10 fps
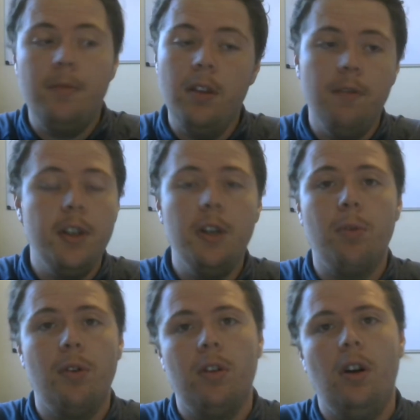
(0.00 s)
video
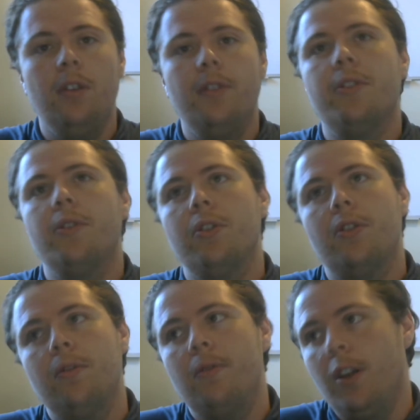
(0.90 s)
protocols, or just
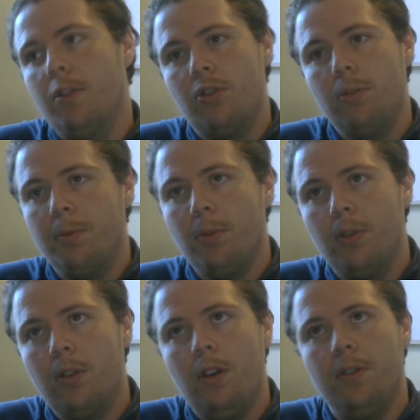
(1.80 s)
streaming
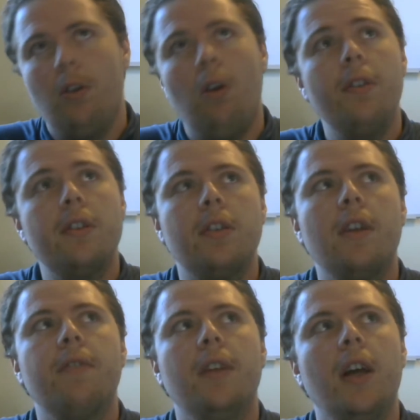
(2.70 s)
protocols, and all this
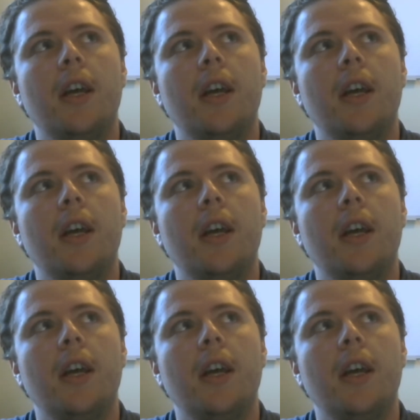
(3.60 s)
stuff that